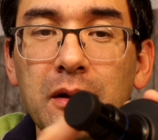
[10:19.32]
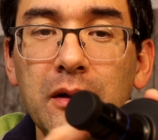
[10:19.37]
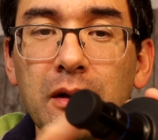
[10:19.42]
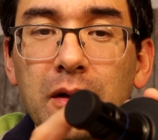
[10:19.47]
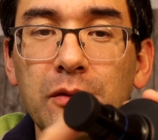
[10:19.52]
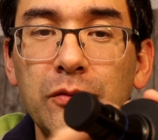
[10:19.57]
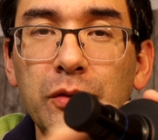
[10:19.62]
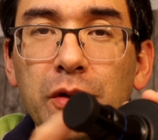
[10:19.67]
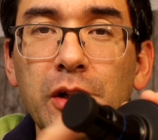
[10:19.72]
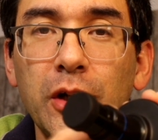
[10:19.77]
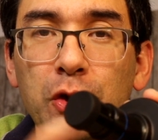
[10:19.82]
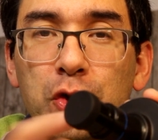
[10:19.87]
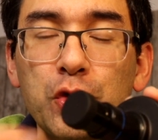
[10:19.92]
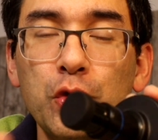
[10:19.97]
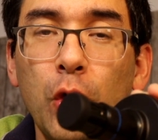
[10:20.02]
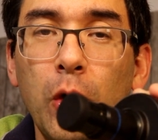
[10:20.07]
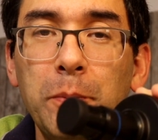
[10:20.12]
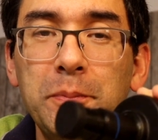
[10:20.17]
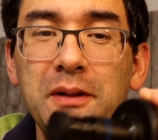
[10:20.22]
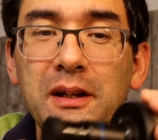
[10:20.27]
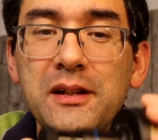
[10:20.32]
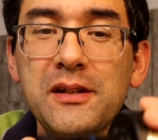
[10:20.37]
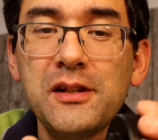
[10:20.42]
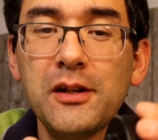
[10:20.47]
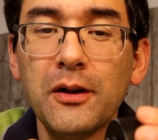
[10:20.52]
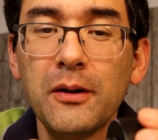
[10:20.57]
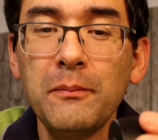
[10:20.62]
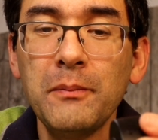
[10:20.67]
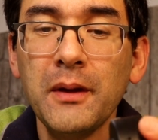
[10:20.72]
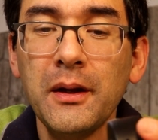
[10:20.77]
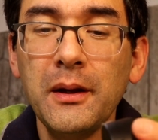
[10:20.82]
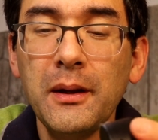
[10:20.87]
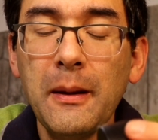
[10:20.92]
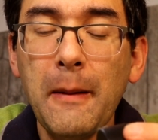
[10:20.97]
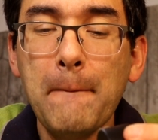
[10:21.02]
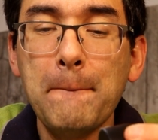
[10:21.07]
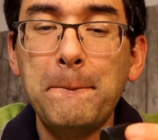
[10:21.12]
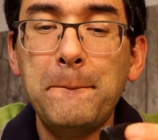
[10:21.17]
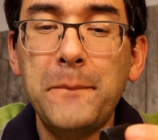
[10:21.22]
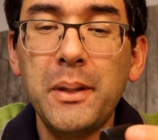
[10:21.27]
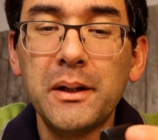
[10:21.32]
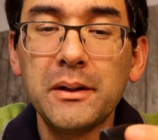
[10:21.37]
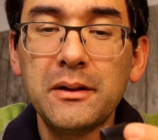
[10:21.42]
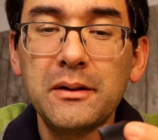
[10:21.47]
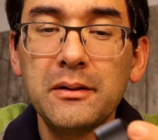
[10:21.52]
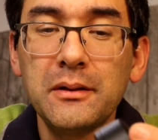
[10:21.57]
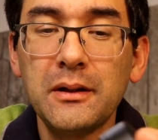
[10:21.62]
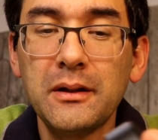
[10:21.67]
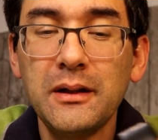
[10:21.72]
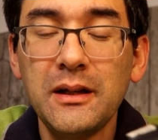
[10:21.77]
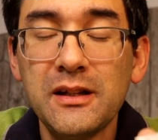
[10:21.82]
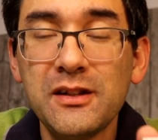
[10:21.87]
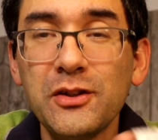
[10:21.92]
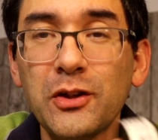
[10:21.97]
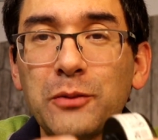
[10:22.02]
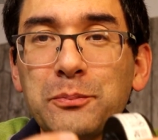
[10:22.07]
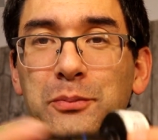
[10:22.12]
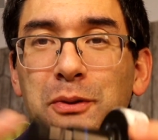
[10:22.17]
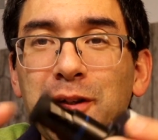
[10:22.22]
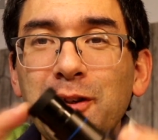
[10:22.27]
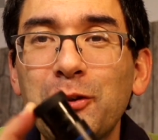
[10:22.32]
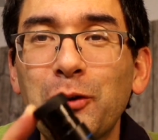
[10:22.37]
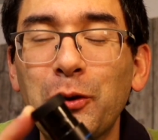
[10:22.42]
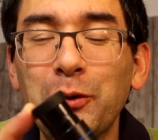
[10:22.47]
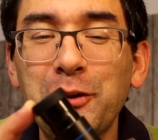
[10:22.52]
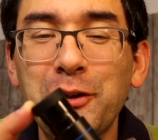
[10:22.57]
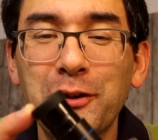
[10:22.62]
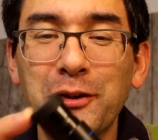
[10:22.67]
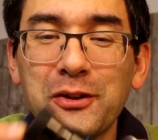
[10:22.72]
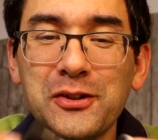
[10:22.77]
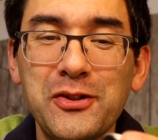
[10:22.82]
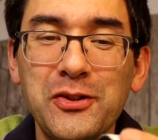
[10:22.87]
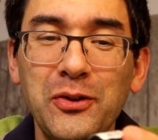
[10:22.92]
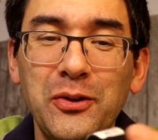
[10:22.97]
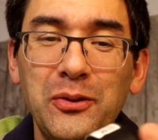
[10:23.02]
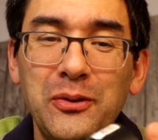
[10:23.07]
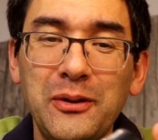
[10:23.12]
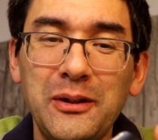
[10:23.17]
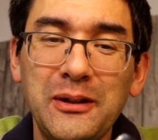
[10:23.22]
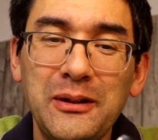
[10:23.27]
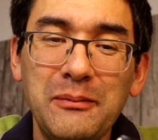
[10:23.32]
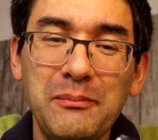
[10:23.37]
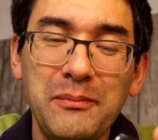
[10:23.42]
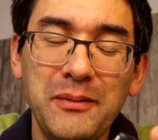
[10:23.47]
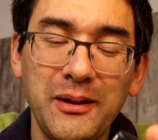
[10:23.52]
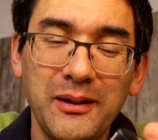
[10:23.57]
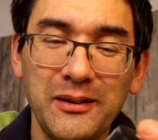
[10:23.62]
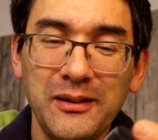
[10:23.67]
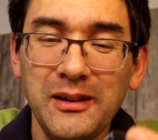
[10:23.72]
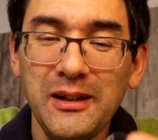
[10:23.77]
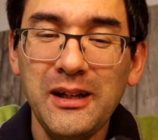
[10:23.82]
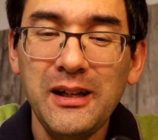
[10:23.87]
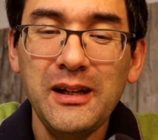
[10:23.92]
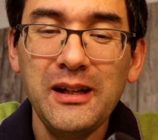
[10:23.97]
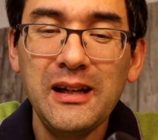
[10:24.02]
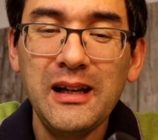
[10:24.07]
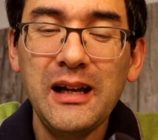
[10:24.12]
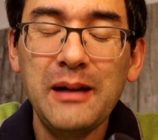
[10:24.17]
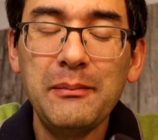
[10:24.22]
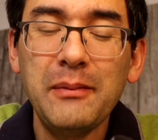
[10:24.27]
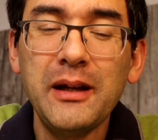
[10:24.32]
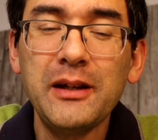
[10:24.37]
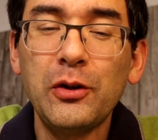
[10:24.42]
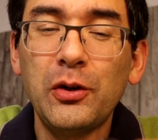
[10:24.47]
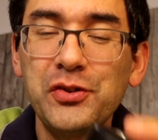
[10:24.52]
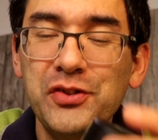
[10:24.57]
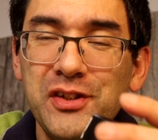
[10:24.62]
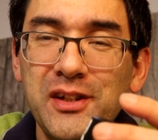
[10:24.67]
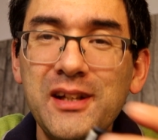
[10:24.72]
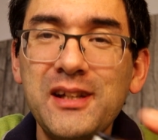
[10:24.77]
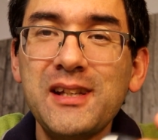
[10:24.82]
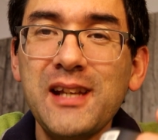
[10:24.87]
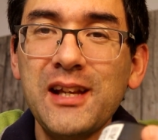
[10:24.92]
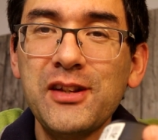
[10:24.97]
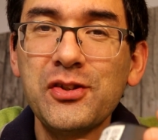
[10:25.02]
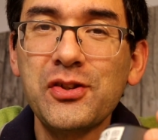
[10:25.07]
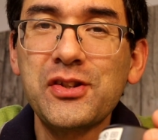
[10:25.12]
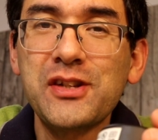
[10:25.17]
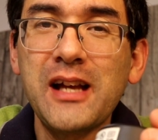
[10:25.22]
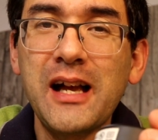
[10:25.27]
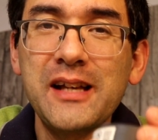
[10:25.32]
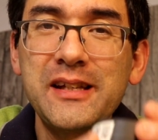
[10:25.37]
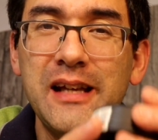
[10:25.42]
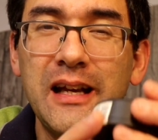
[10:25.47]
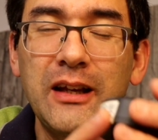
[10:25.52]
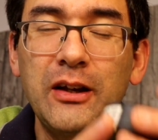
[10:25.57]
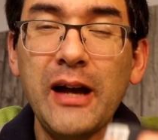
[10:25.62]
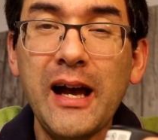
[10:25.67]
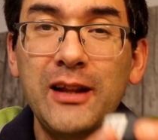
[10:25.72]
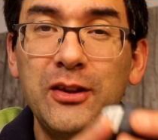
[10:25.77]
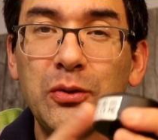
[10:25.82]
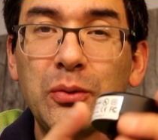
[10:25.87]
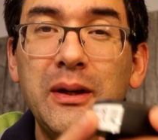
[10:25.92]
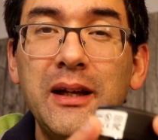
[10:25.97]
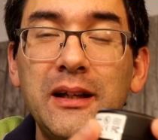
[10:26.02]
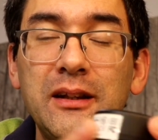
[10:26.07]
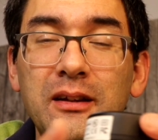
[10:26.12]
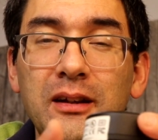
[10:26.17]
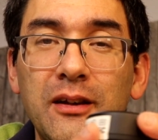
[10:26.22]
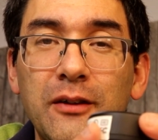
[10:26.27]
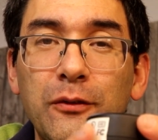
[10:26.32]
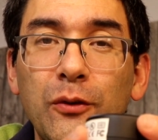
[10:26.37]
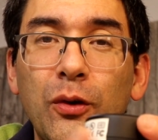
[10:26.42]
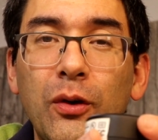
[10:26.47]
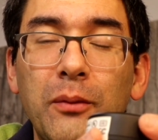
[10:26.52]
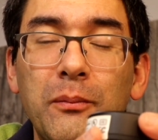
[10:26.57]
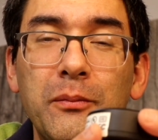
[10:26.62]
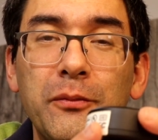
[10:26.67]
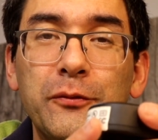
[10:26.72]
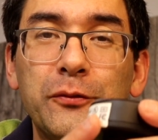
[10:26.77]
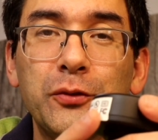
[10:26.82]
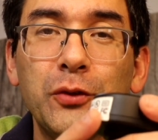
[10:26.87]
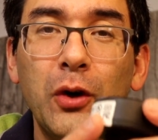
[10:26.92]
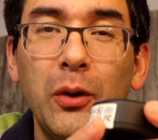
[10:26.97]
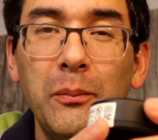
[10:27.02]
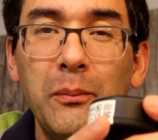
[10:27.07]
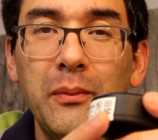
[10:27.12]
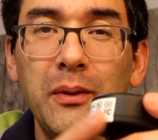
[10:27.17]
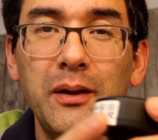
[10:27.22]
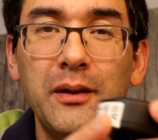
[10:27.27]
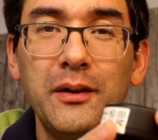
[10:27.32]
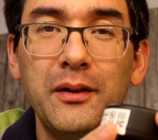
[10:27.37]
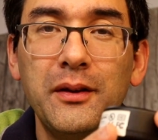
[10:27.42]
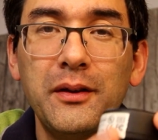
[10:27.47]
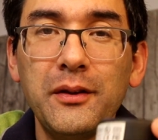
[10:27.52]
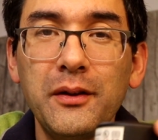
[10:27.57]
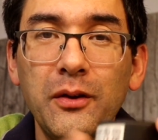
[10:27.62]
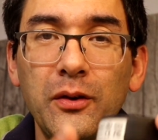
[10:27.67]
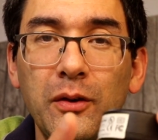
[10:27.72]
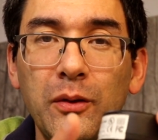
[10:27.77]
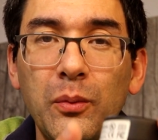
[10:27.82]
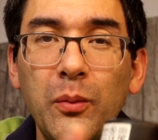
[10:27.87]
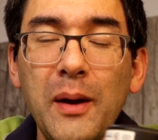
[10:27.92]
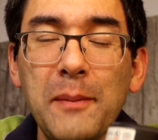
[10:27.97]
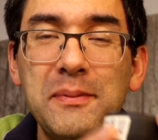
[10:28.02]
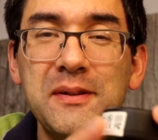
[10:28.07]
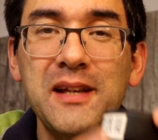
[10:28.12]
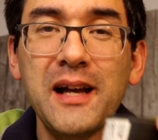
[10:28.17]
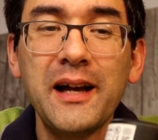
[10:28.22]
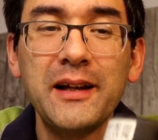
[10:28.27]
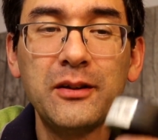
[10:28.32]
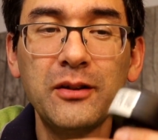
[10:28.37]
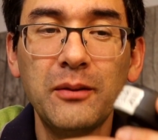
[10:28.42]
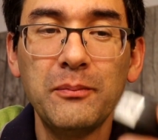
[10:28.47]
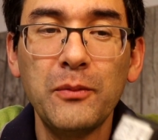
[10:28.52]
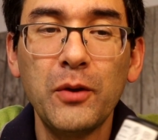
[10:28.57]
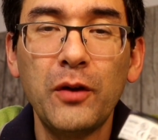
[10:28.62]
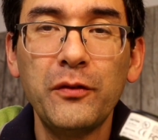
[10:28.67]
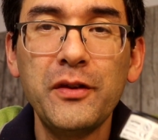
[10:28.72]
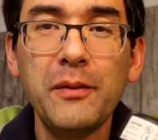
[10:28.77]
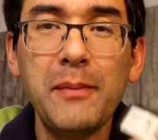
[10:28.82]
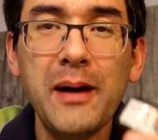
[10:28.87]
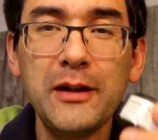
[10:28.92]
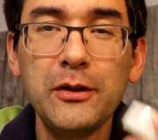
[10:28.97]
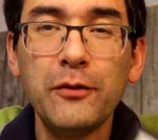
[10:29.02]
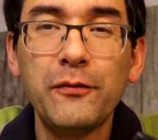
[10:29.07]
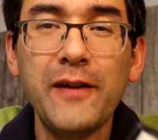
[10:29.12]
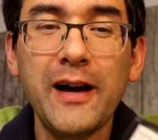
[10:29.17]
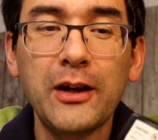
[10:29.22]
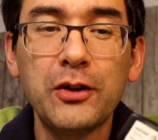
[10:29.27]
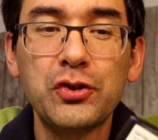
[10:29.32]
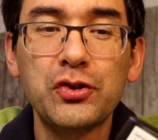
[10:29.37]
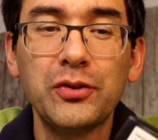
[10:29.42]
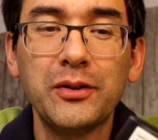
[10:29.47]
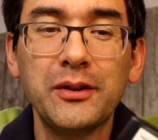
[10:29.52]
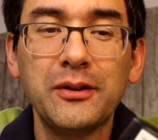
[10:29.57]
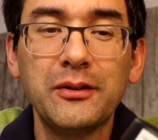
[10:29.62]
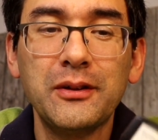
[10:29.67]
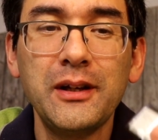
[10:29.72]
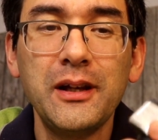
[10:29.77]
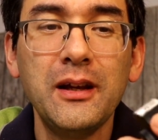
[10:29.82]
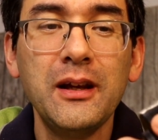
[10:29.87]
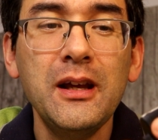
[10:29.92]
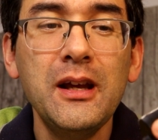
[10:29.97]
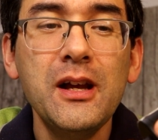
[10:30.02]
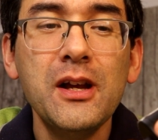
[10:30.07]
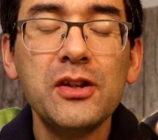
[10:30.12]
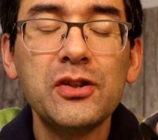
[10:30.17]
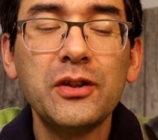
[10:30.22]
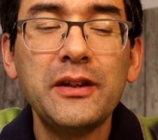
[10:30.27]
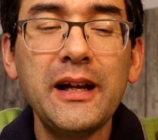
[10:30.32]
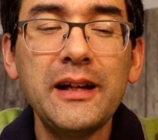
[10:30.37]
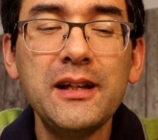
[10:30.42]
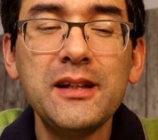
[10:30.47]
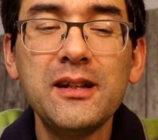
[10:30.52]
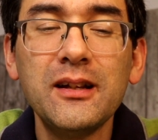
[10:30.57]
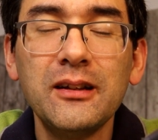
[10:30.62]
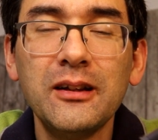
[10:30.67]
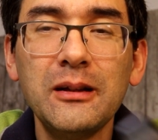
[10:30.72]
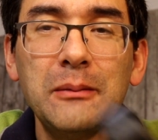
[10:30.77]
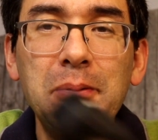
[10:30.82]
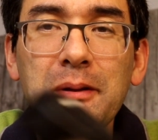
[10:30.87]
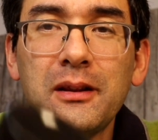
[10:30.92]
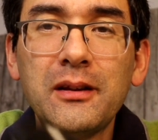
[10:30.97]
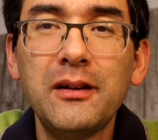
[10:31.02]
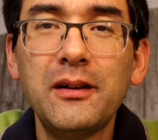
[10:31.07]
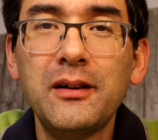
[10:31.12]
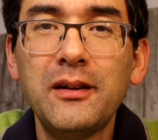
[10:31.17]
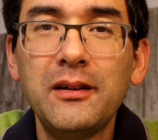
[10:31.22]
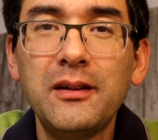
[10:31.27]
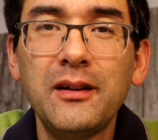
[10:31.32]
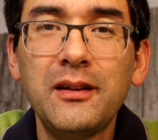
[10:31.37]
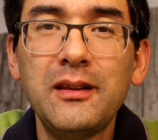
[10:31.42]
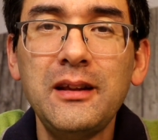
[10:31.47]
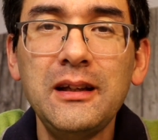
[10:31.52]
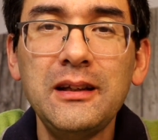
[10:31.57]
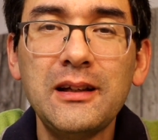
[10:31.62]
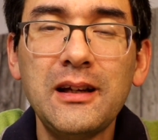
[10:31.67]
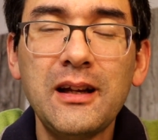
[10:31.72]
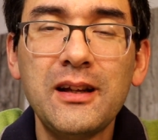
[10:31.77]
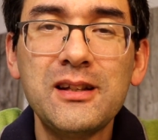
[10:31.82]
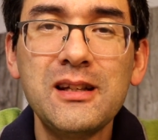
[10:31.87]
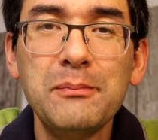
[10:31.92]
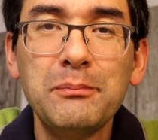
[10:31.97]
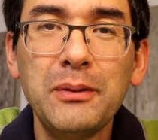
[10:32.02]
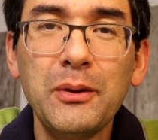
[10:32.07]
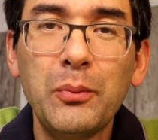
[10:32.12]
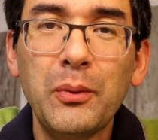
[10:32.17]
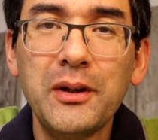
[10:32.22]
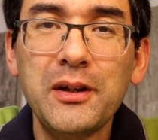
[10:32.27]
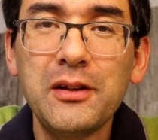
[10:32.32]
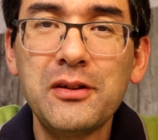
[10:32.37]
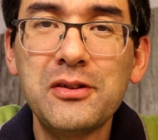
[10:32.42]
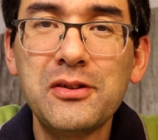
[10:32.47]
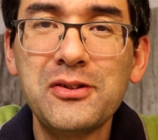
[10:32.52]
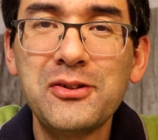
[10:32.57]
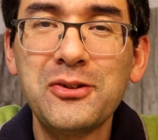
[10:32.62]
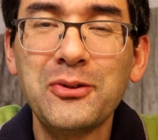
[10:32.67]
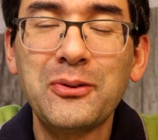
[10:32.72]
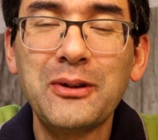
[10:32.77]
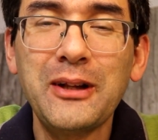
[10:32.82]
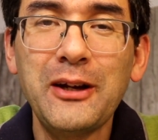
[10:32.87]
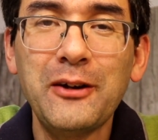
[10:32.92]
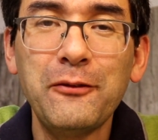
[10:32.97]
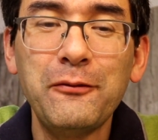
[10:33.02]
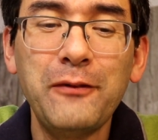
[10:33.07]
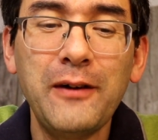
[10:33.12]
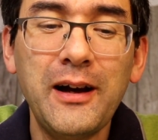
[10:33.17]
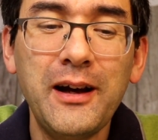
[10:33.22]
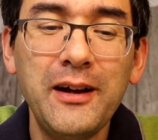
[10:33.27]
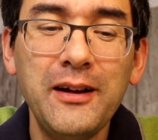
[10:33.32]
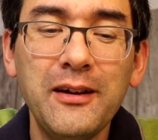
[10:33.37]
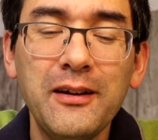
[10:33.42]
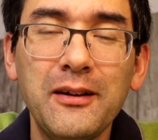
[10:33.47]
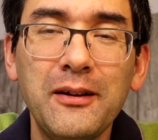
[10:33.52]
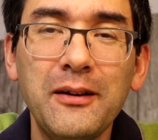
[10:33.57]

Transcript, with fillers: reduction optics here, but it's not printed on here. So and also the sensor size I had to get from the website of the manufacturer. Okay, so that is a little bit the thing that I simply wanted to clarify